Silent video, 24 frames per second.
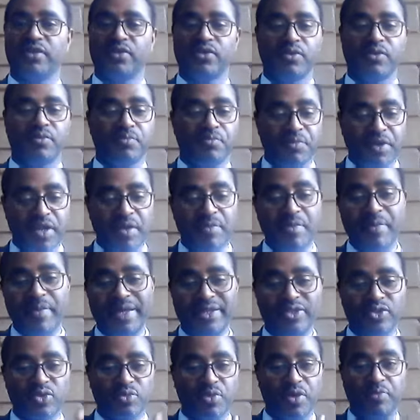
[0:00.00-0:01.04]
So premium
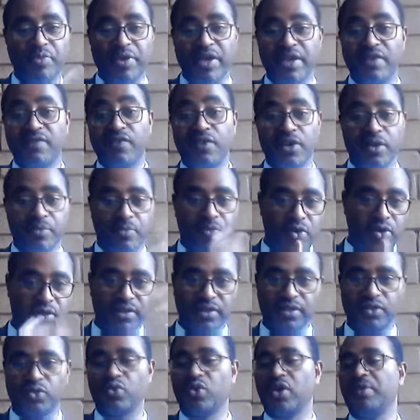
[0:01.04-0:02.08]
has to be paid for a
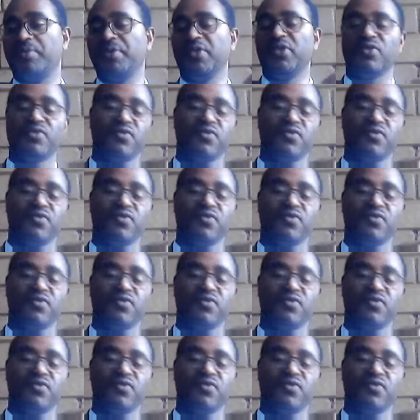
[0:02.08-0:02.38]
policy to come into